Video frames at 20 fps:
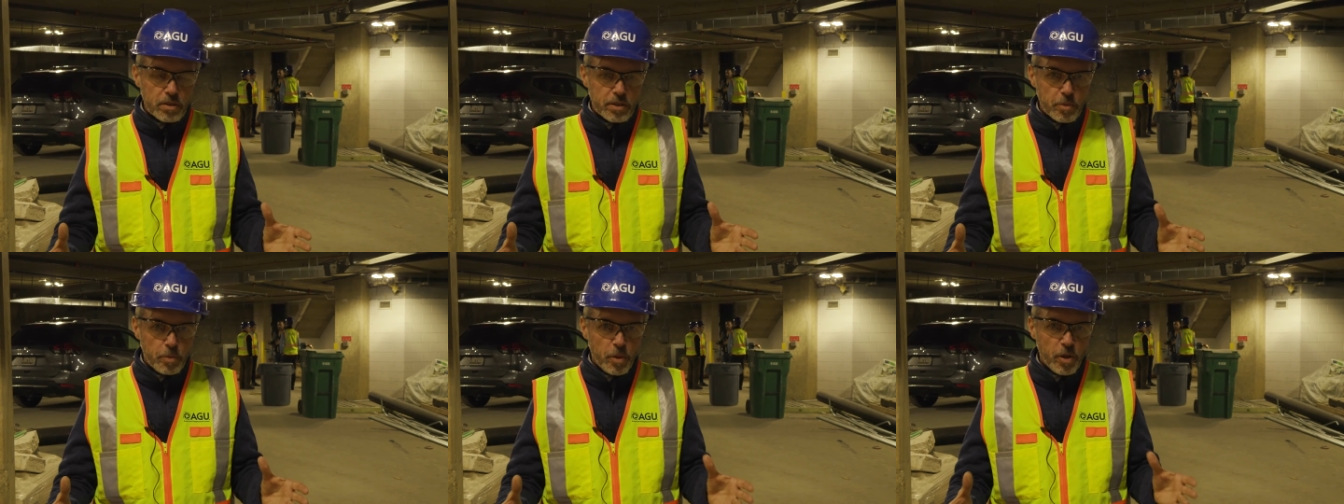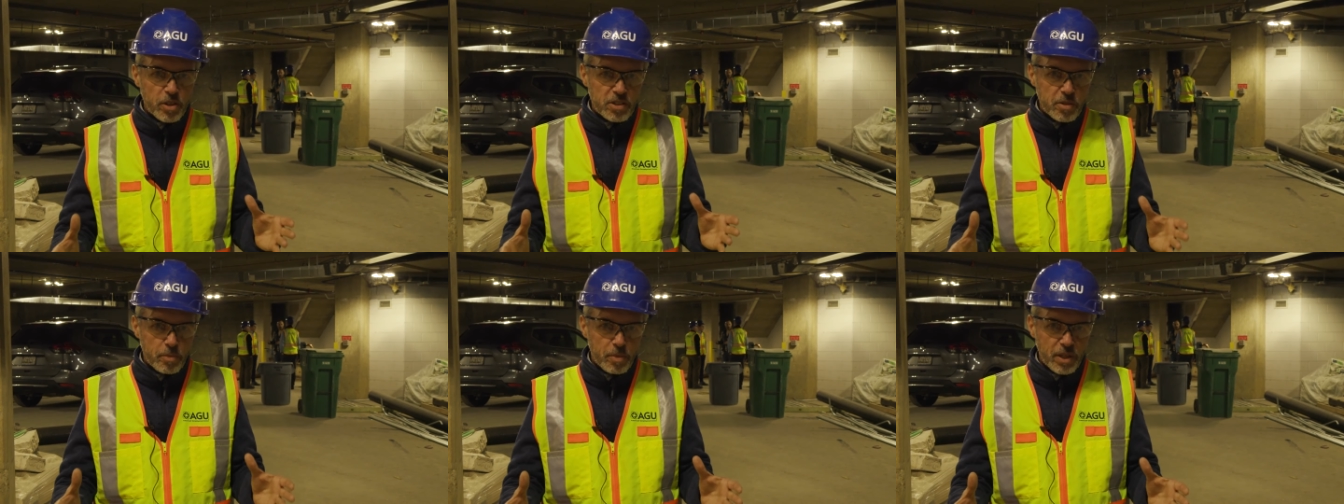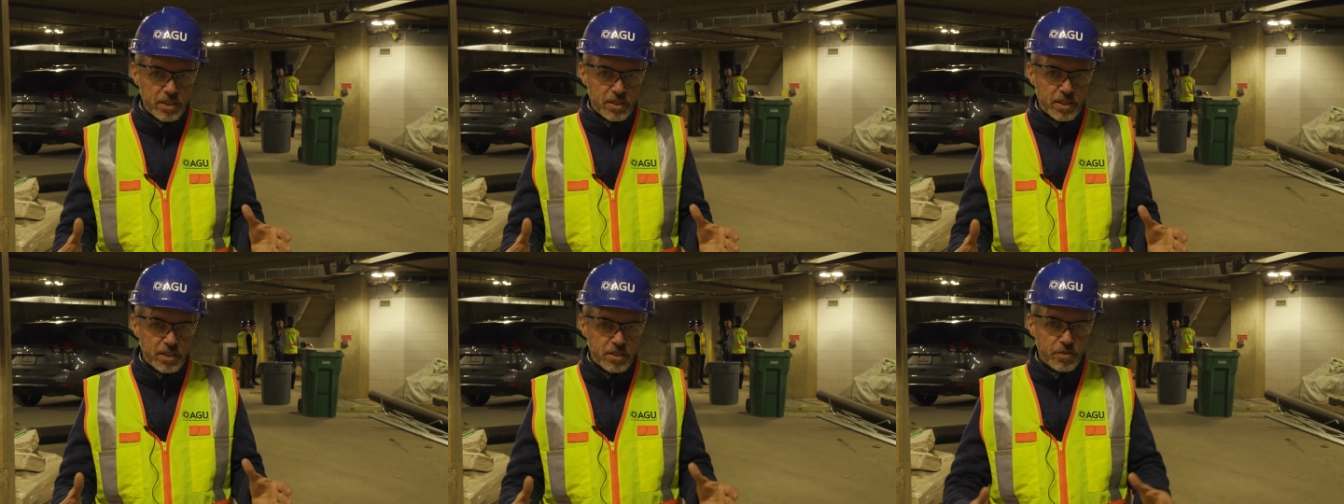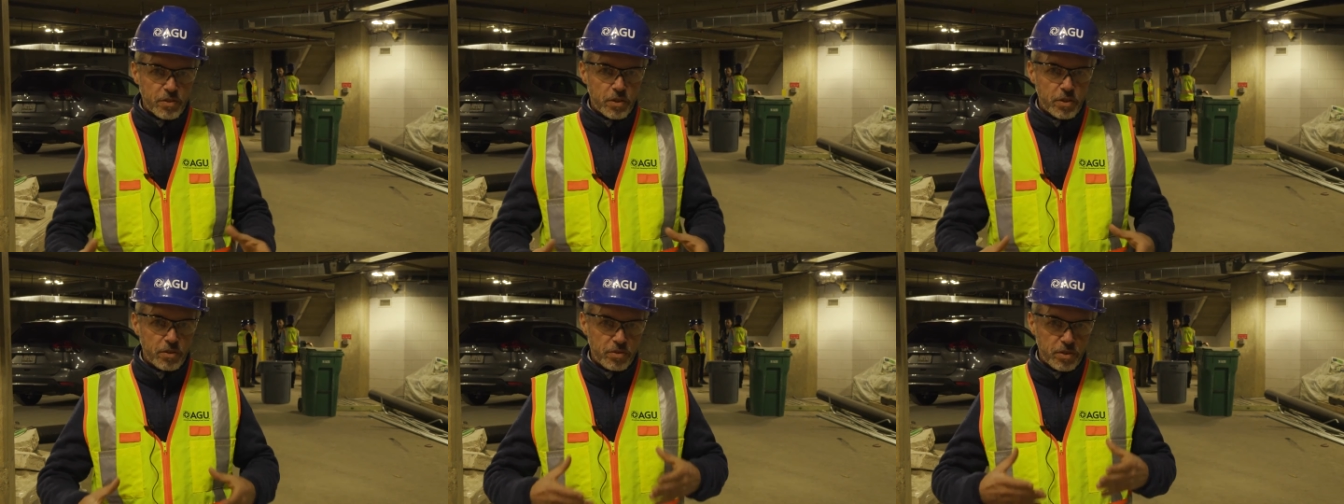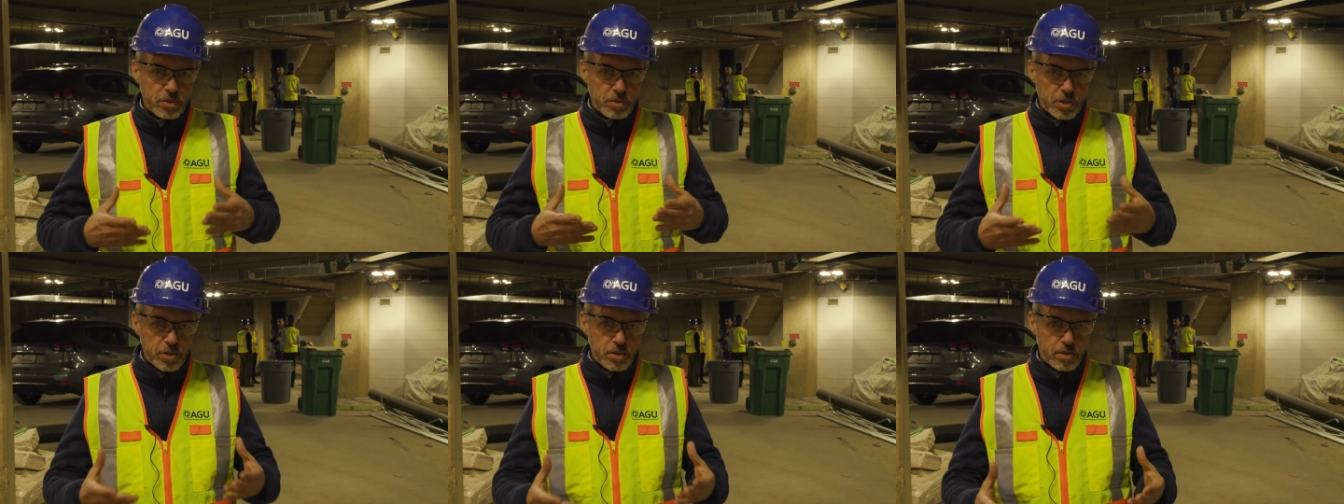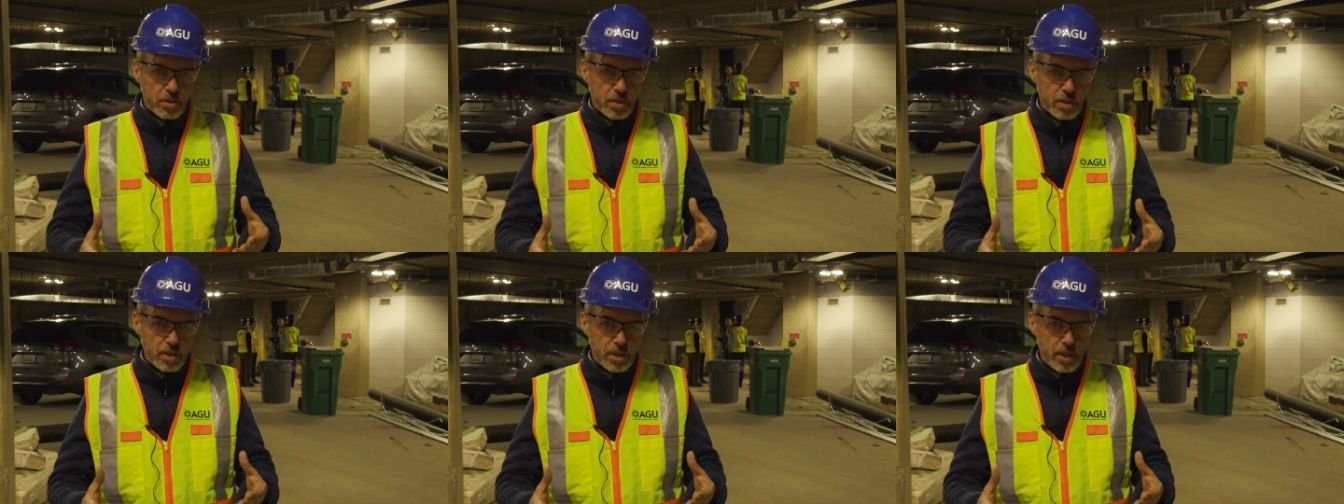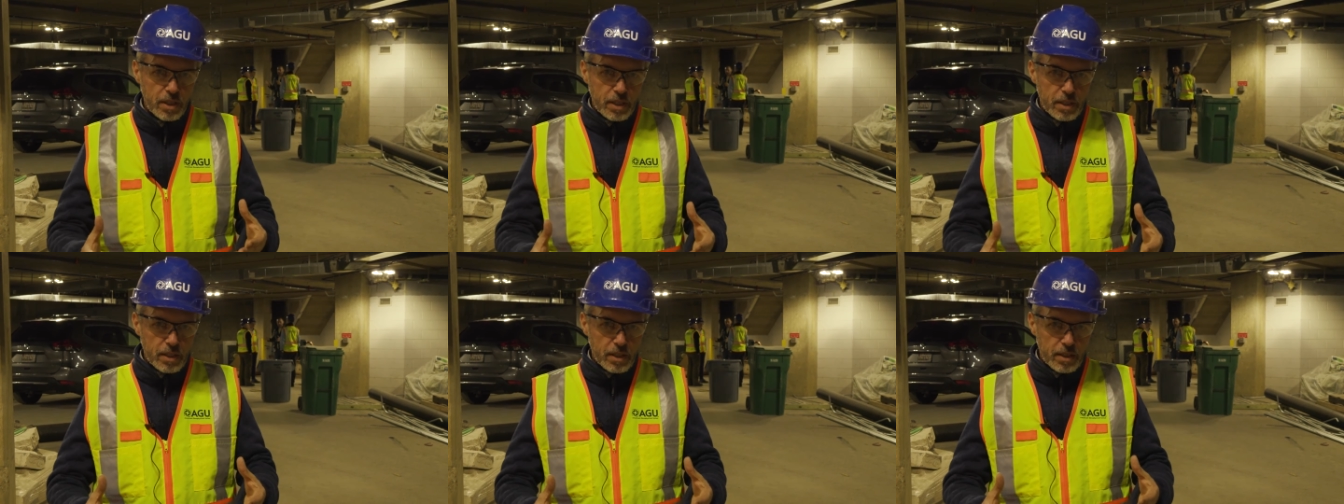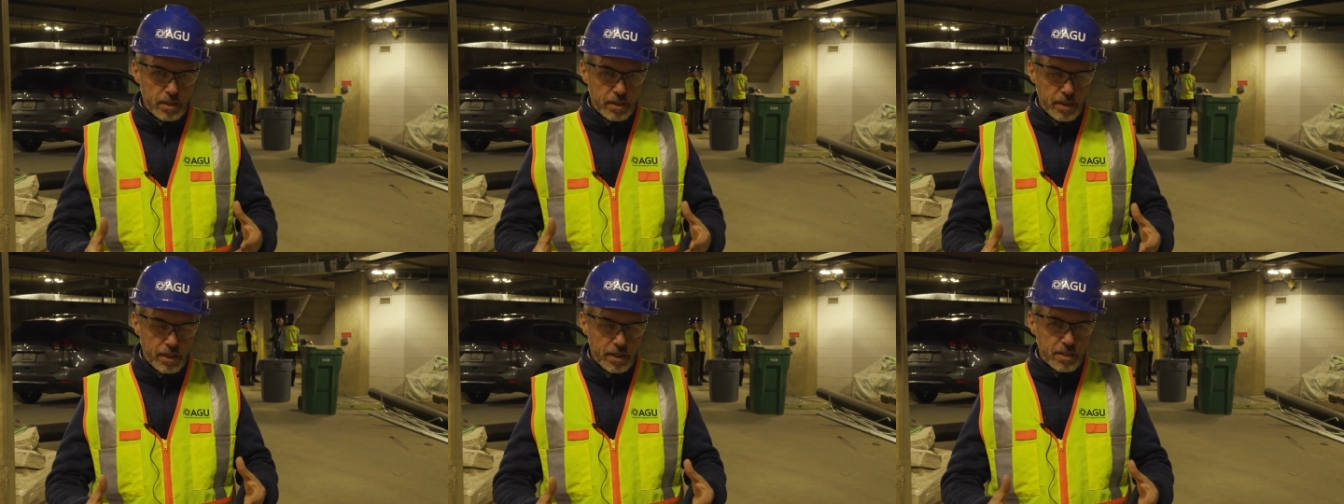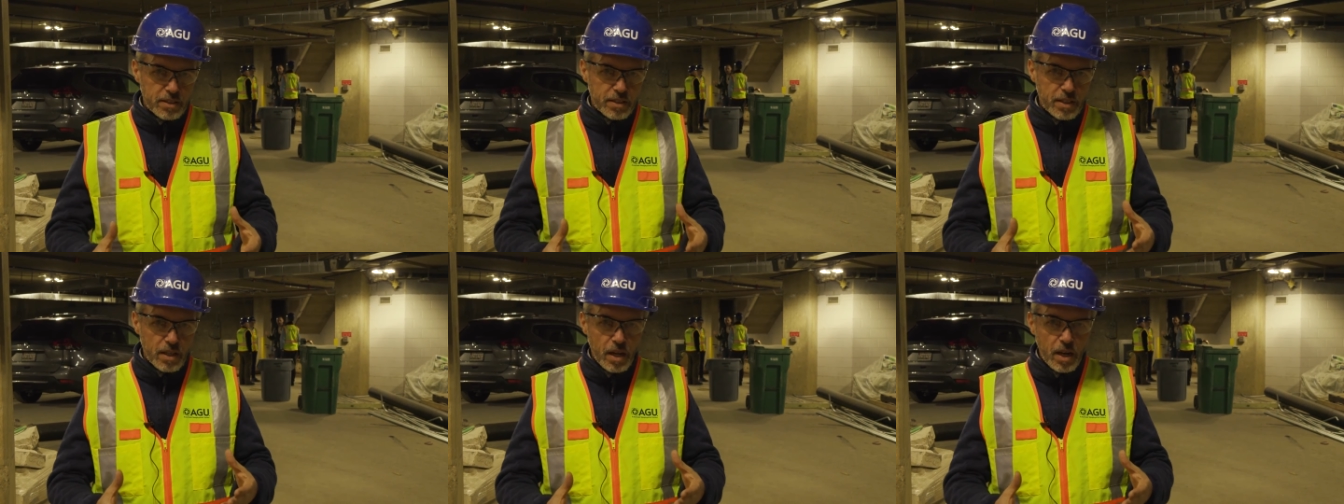the possibilities for the future. There is